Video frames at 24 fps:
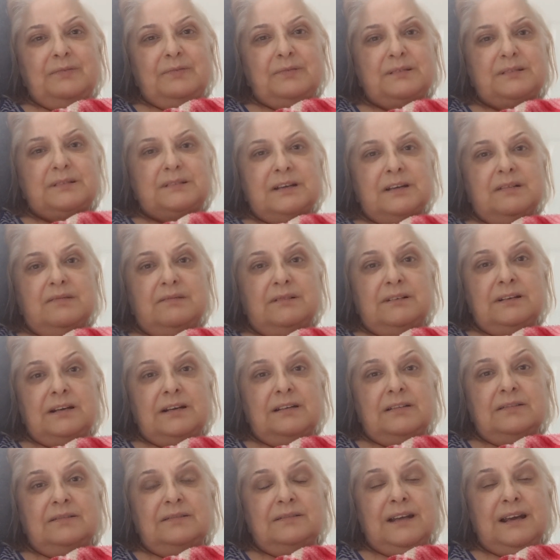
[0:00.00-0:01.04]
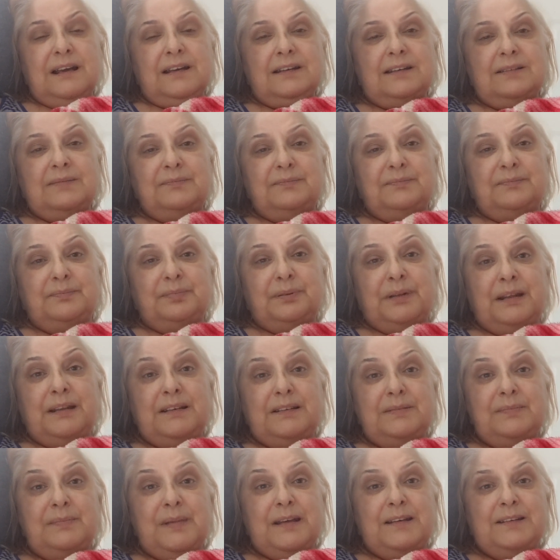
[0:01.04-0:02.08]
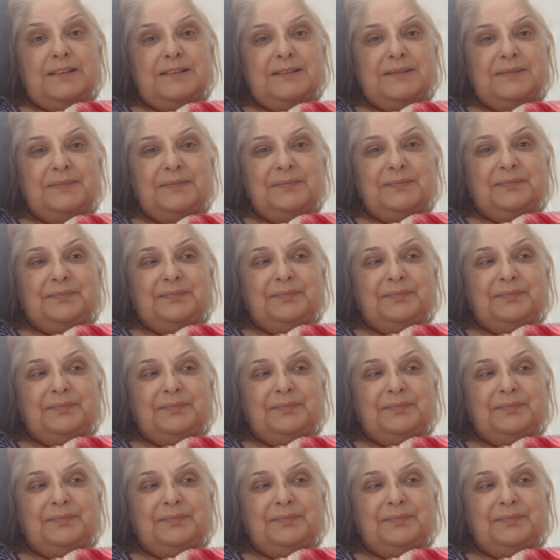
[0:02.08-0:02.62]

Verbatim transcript: what's going on. I had planned to make a